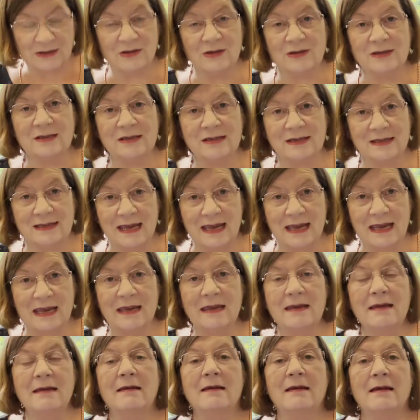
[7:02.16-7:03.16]
to
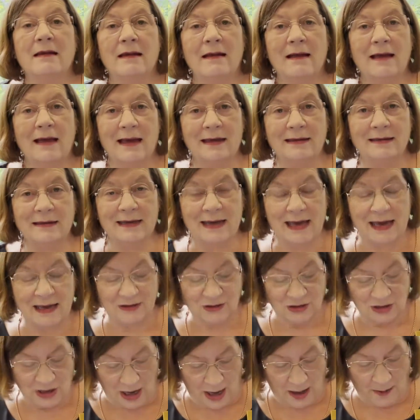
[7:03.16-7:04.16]
see and
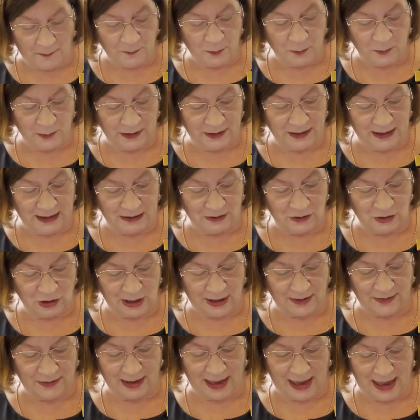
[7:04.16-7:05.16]
catch up with each
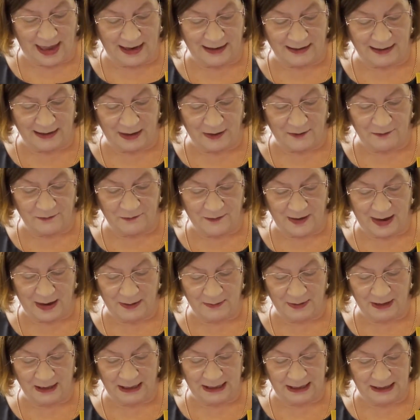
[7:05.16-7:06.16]
other and our
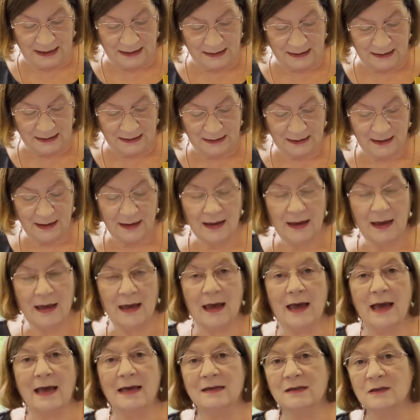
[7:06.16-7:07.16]
families,
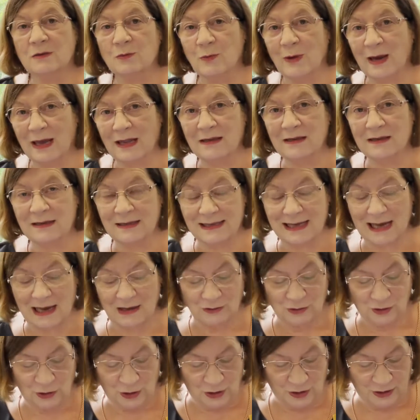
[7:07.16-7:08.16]
as well as our
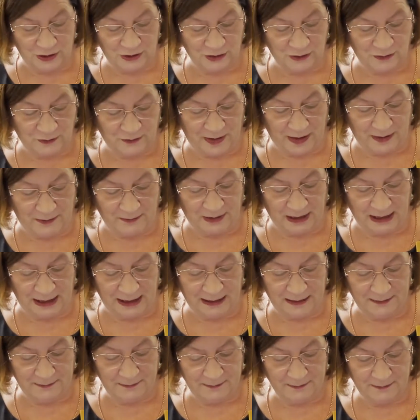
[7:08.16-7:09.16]
church
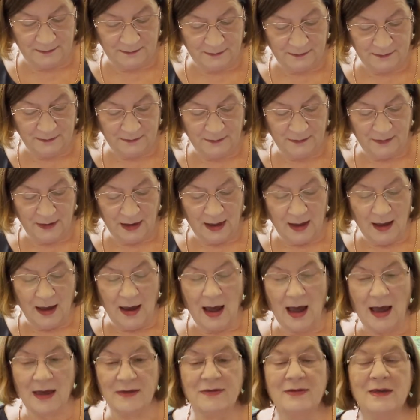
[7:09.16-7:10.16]
family,
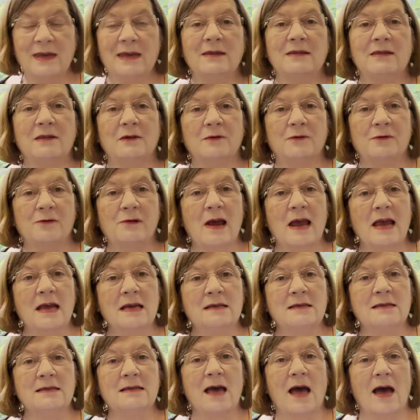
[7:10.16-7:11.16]
I think the
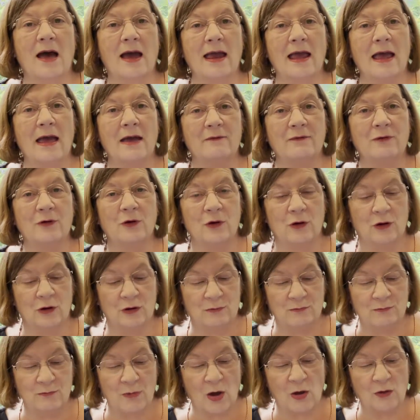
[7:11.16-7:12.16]
phrase I have
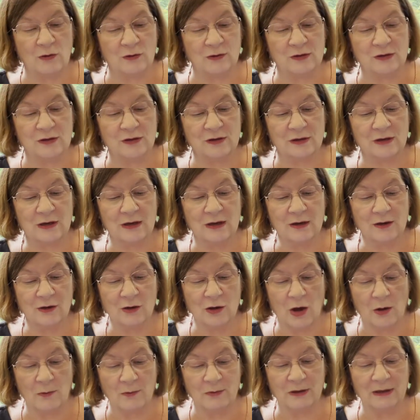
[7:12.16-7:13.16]
heard most
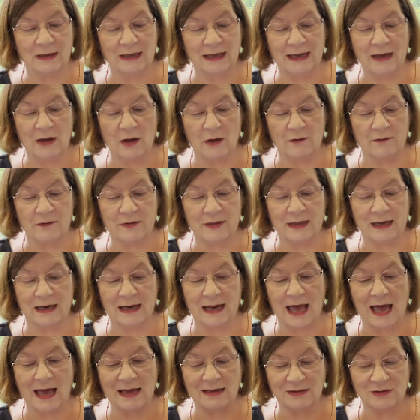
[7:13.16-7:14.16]
commonly over the
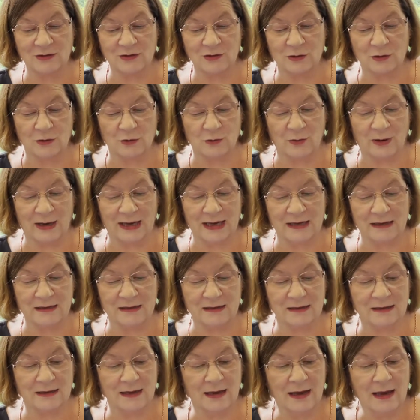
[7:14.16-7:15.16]
last 2
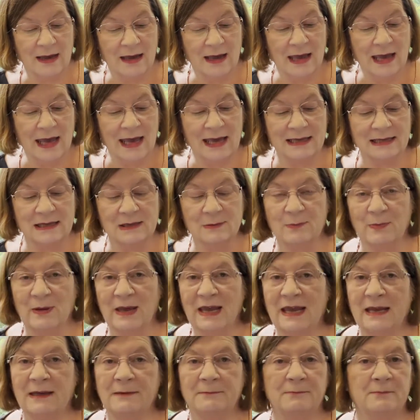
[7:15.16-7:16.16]
weeks has
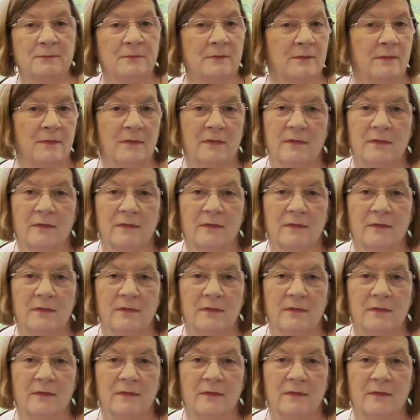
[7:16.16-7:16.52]
been,